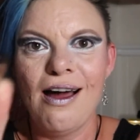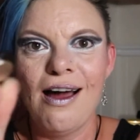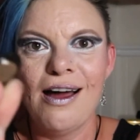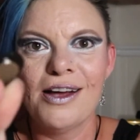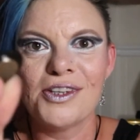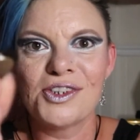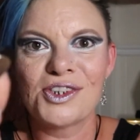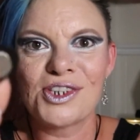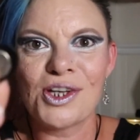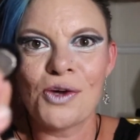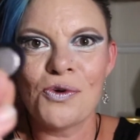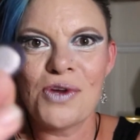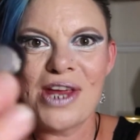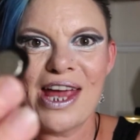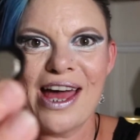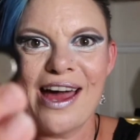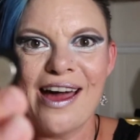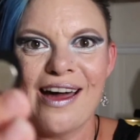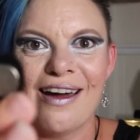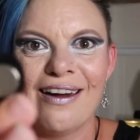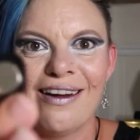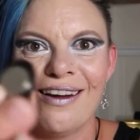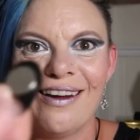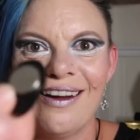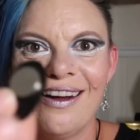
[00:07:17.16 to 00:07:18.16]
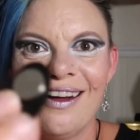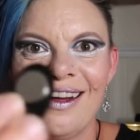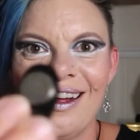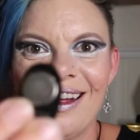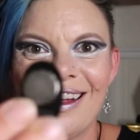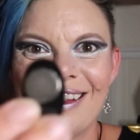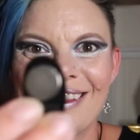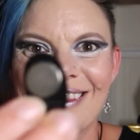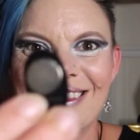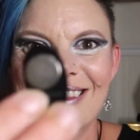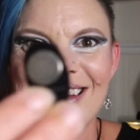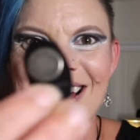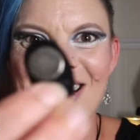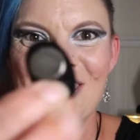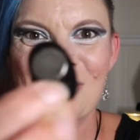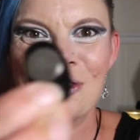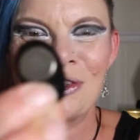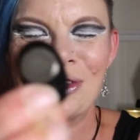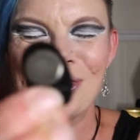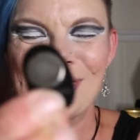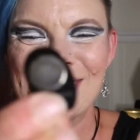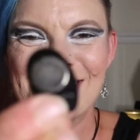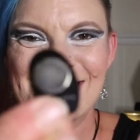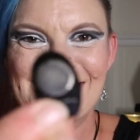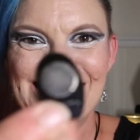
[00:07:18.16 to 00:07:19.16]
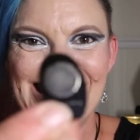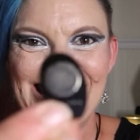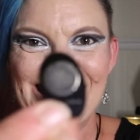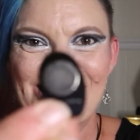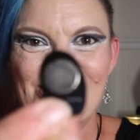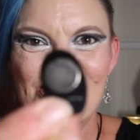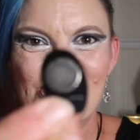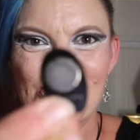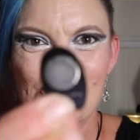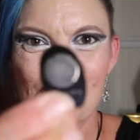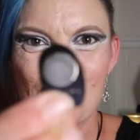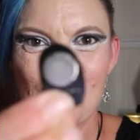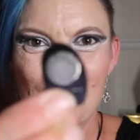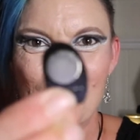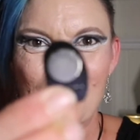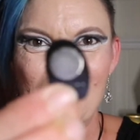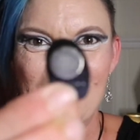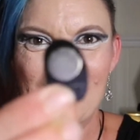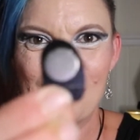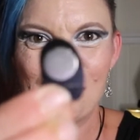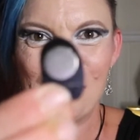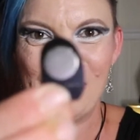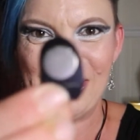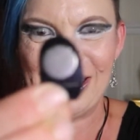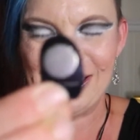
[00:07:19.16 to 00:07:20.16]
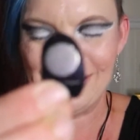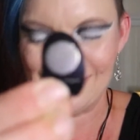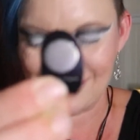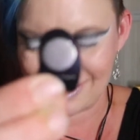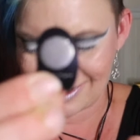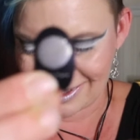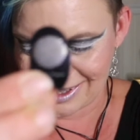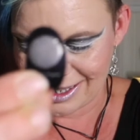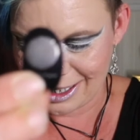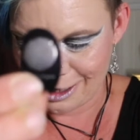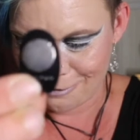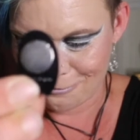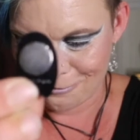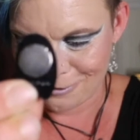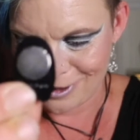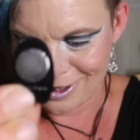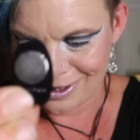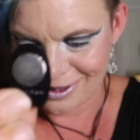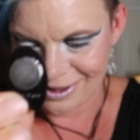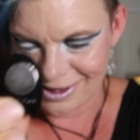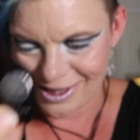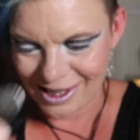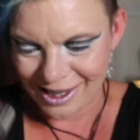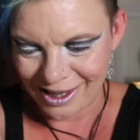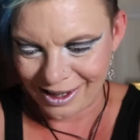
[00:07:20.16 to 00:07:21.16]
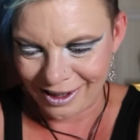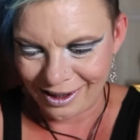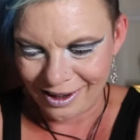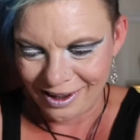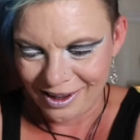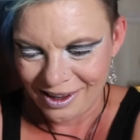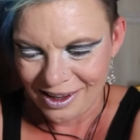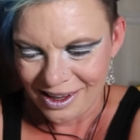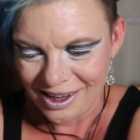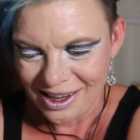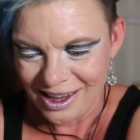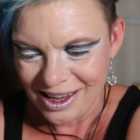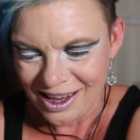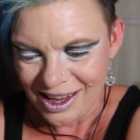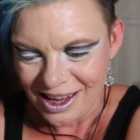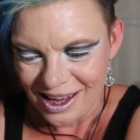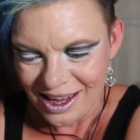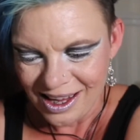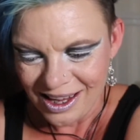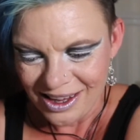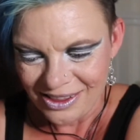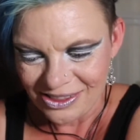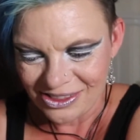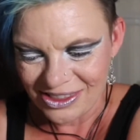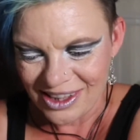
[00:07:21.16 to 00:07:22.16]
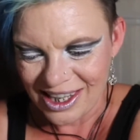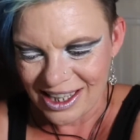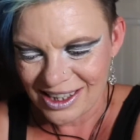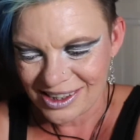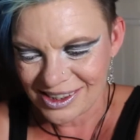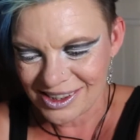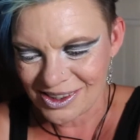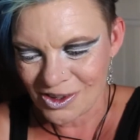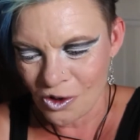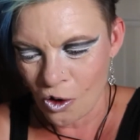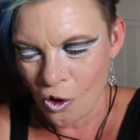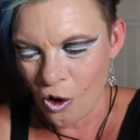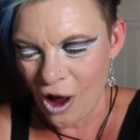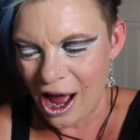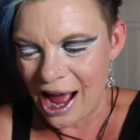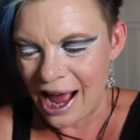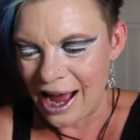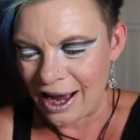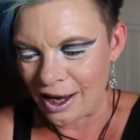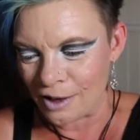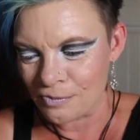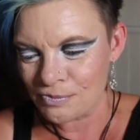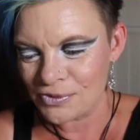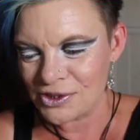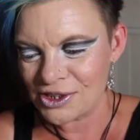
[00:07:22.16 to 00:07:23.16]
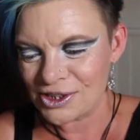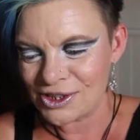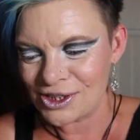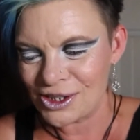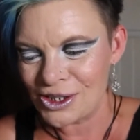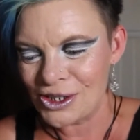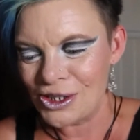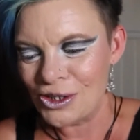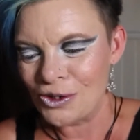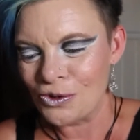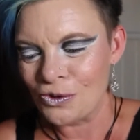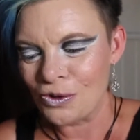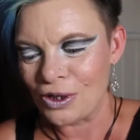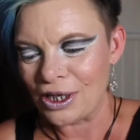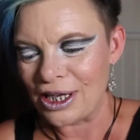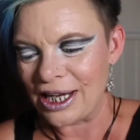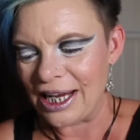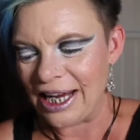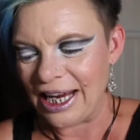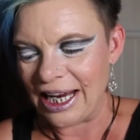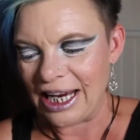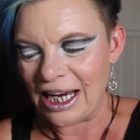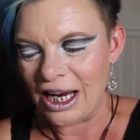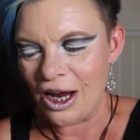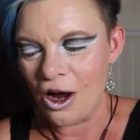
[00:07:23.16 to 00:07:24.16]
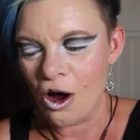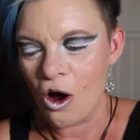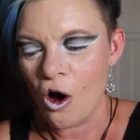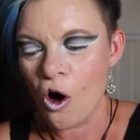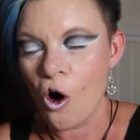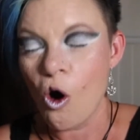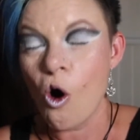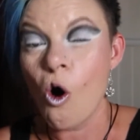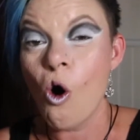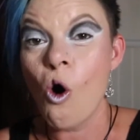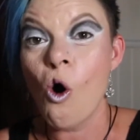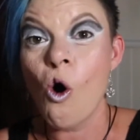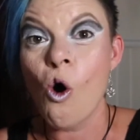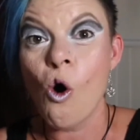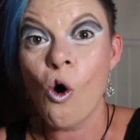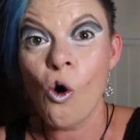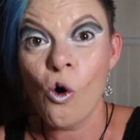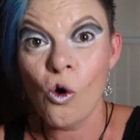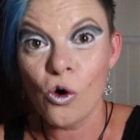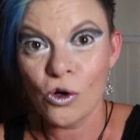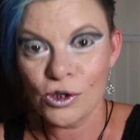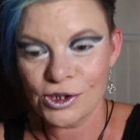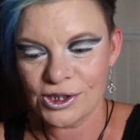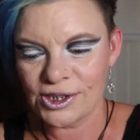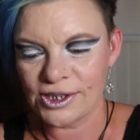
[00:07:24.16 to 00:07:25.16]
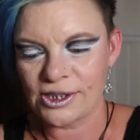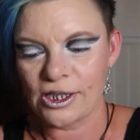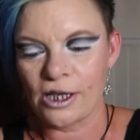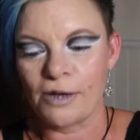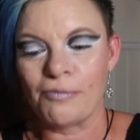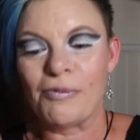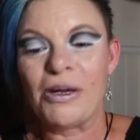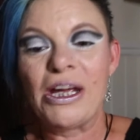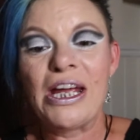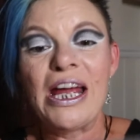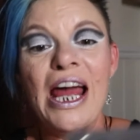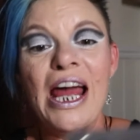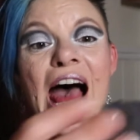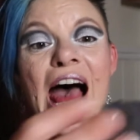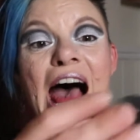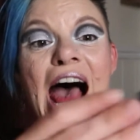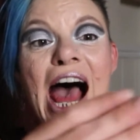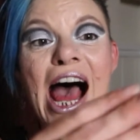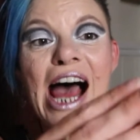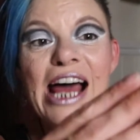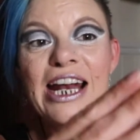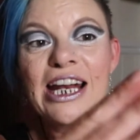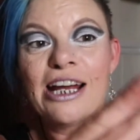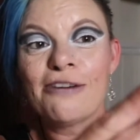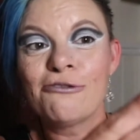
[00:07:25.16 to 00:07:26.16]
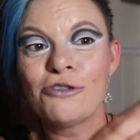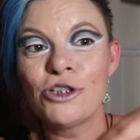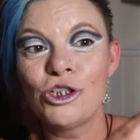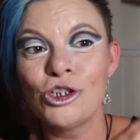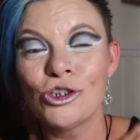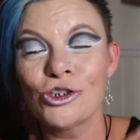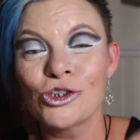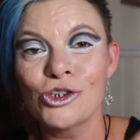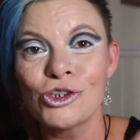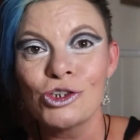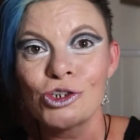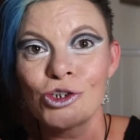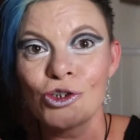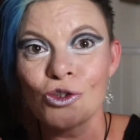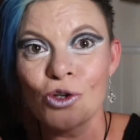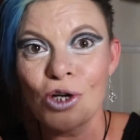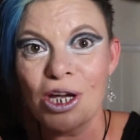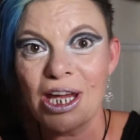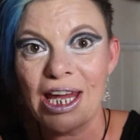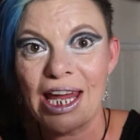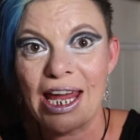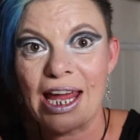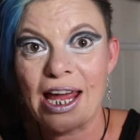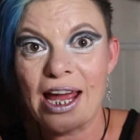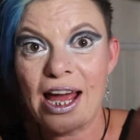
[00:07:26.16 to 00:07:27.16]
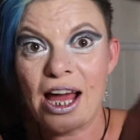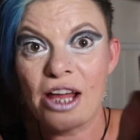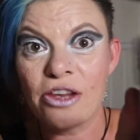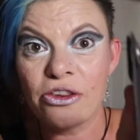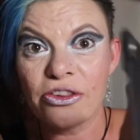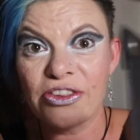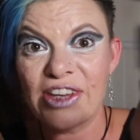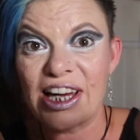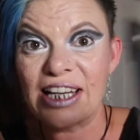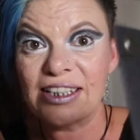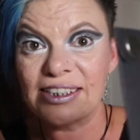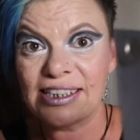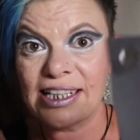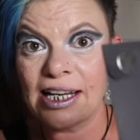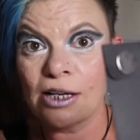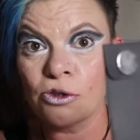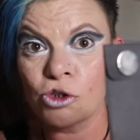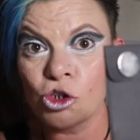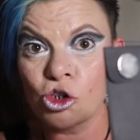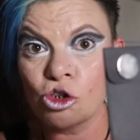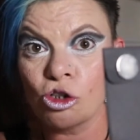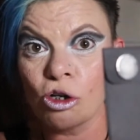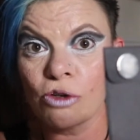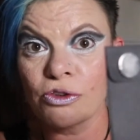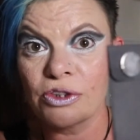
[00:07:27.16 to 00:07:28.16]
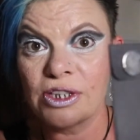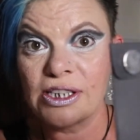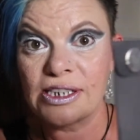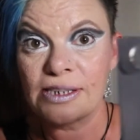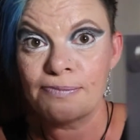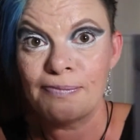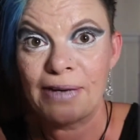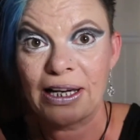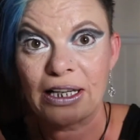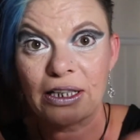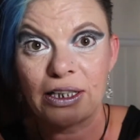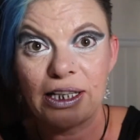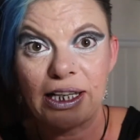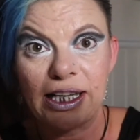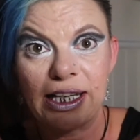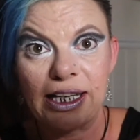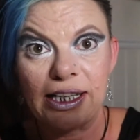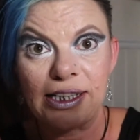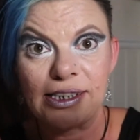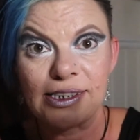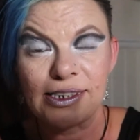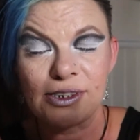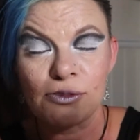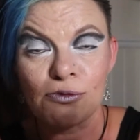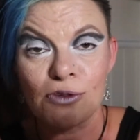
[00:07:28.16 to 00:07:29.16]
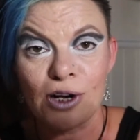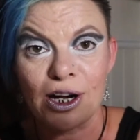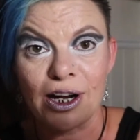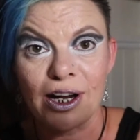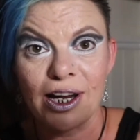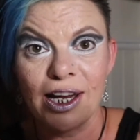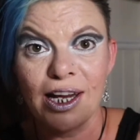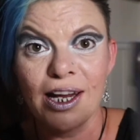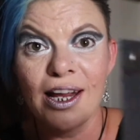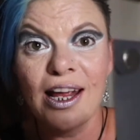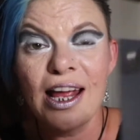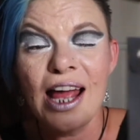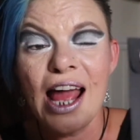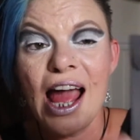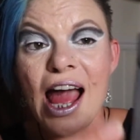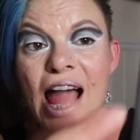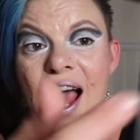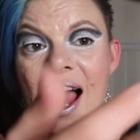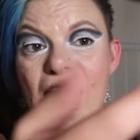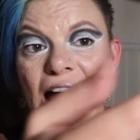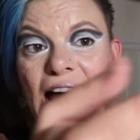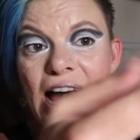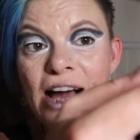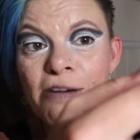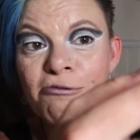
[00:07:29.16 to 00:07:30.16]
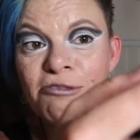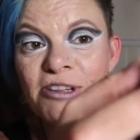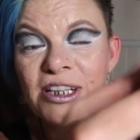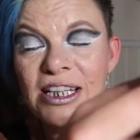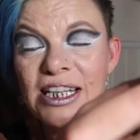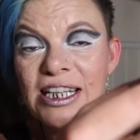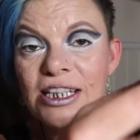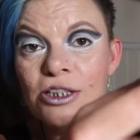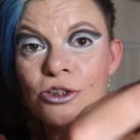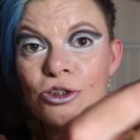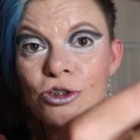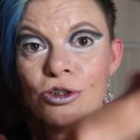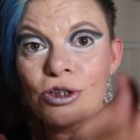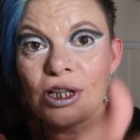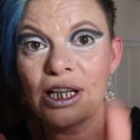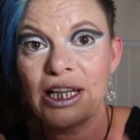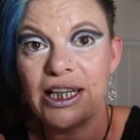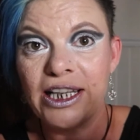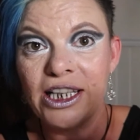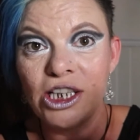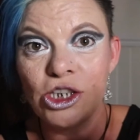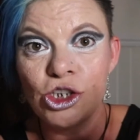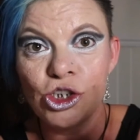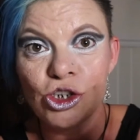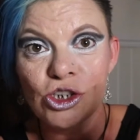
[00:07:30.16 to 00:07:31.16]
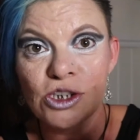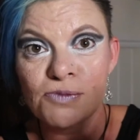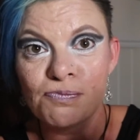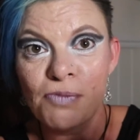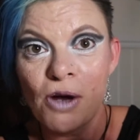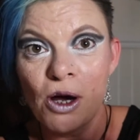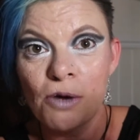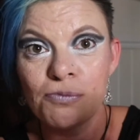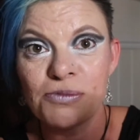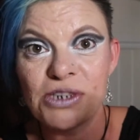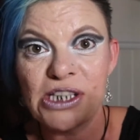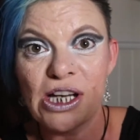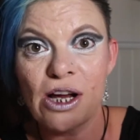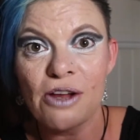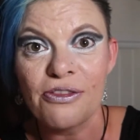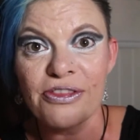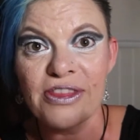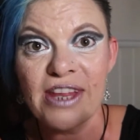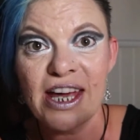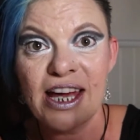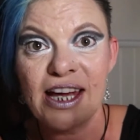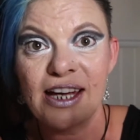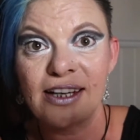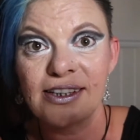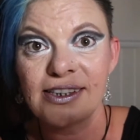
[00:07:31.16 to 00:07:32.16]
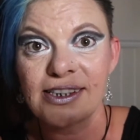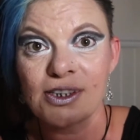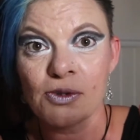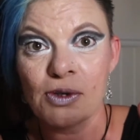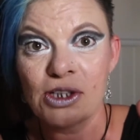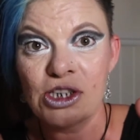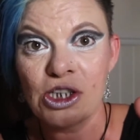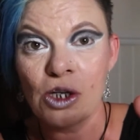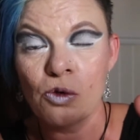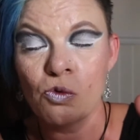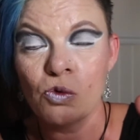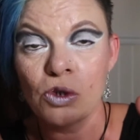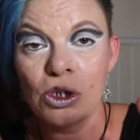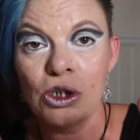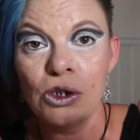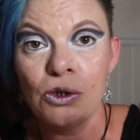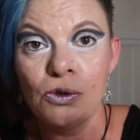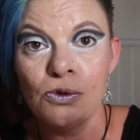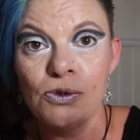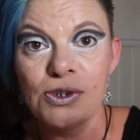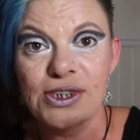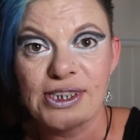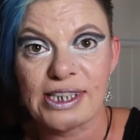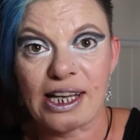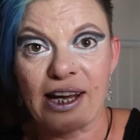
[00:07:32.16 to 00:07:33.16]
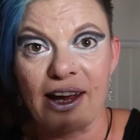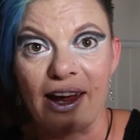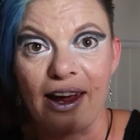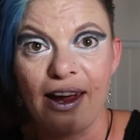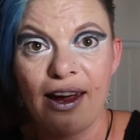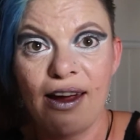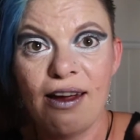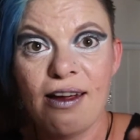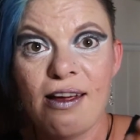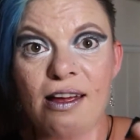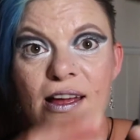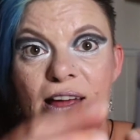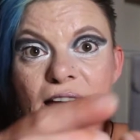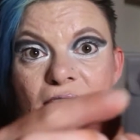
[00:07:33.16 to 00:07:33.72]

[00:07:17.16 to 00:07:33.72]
So yeah, that'll stick to all your pins and everything. That's absolutely awesome. And I've just stuck it, and that's how strong this magnet is, right? I've literally just popped it on there so I don't lose it.